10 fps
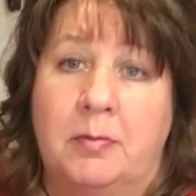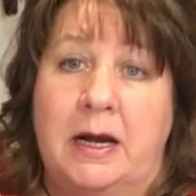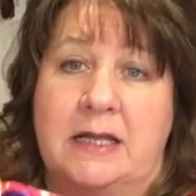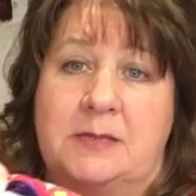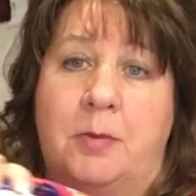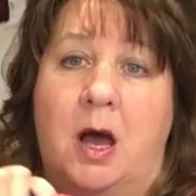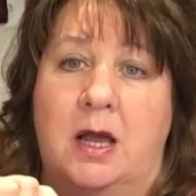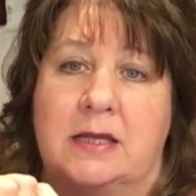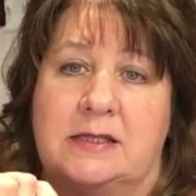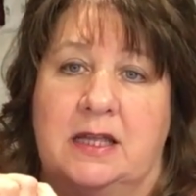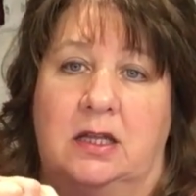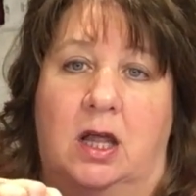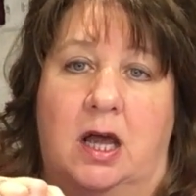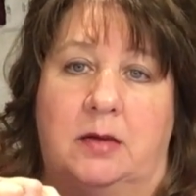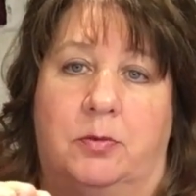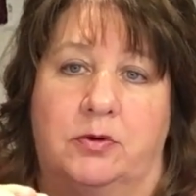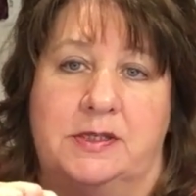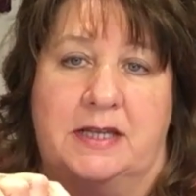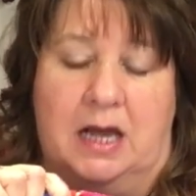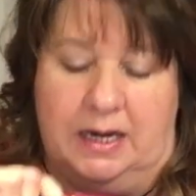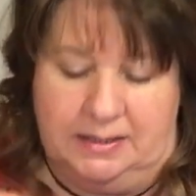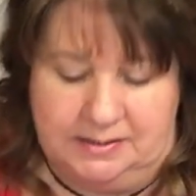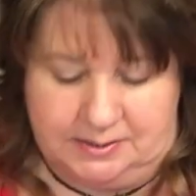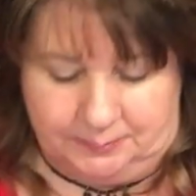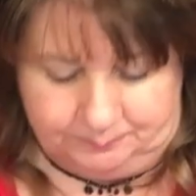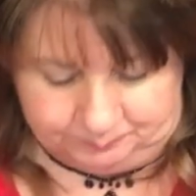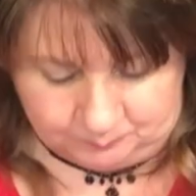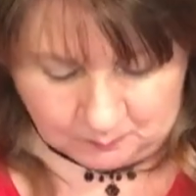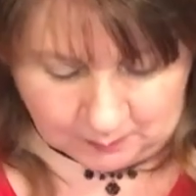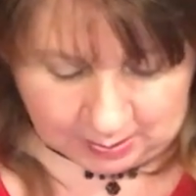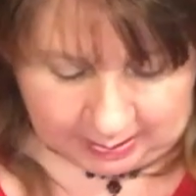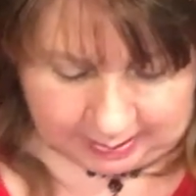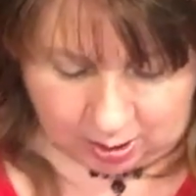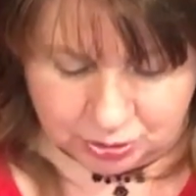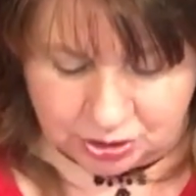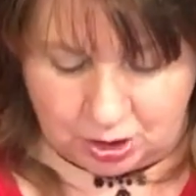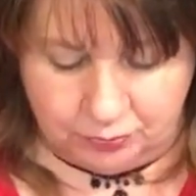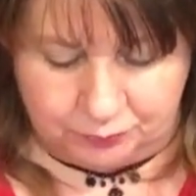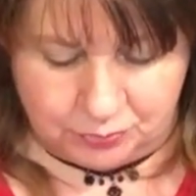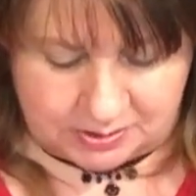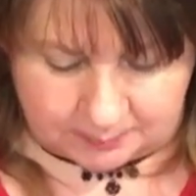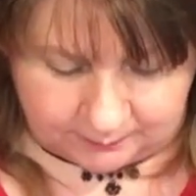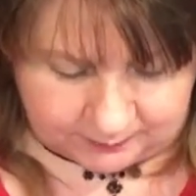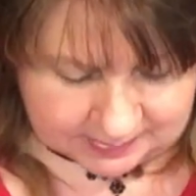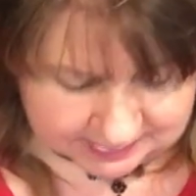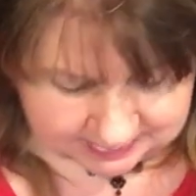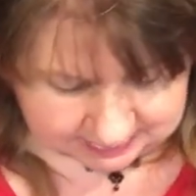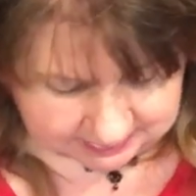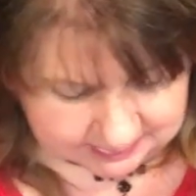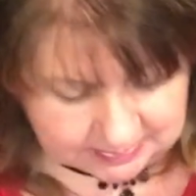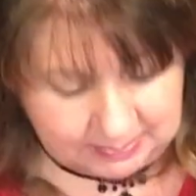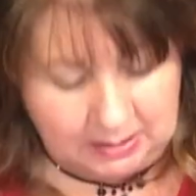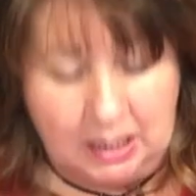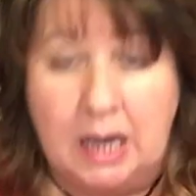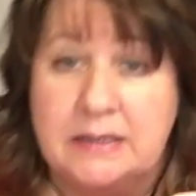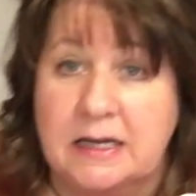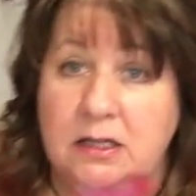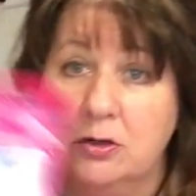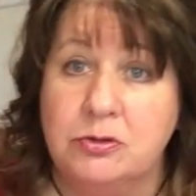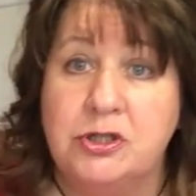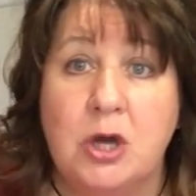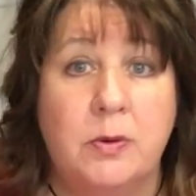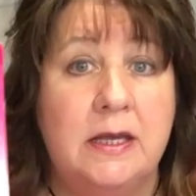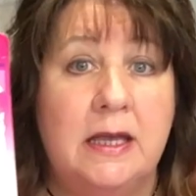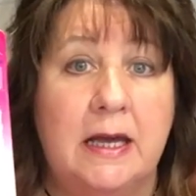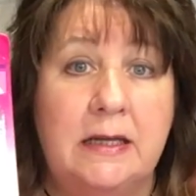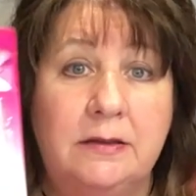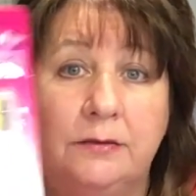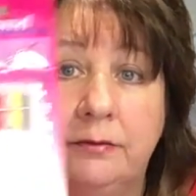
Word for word: but it has pockets that line both sides. And I'll just go through some of these things. I take a little sewing kit.